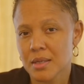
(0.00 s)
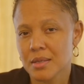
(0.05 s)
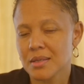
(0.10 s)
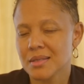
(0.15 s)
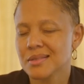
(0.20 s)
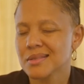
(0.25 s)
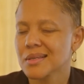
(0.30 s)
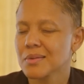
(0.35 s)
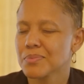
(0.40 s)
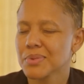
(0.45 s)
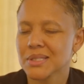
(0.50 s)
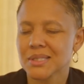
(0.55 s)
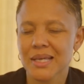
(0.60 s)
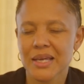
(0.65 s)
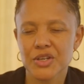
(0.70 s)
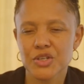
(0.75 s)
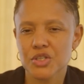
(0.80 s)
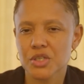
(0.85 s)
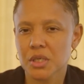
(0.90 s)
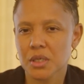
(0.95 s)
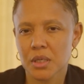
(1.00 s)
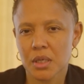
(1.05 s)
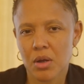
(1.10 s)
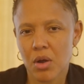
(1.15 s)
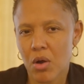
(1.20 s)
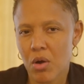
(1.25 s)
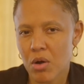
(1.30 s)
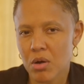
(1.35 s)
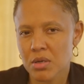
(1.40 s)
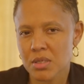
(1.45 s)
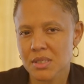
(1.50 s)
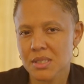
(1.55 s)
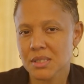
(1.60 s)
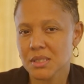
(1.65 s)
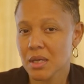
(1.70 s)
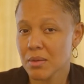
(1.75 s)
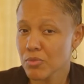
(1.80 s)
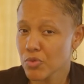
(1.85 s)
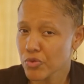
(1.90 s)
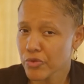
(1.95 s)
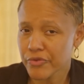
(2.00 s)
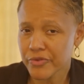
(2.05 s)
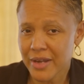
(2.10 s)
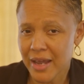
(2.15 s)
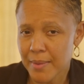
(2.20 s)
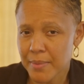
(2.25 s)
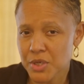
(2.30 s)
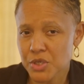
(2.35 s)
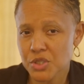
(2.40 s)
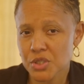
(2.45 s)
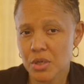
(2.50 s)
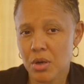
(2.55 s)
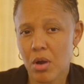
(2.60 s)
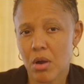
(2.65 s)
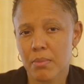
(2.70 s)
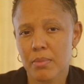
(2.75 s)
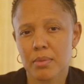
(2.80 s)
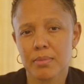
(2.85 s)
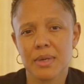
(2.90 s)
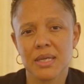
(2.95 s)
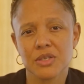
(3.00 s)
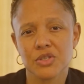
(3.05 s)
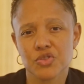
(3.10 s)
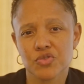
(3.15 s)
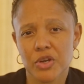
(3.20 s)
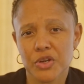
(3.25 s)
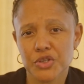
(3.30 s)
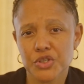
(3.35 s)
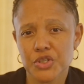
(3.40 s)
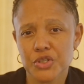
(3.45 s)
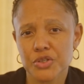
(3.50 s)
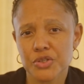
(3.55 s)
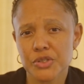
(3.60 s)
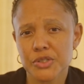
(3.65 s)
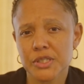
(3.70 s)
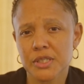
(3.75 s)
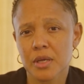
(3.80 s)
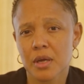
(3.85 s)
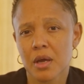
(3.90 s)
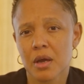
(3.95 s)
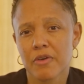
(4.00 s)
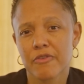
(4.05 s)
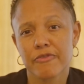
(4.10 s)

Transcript: This can potentially cause some roof damage to compromised structures,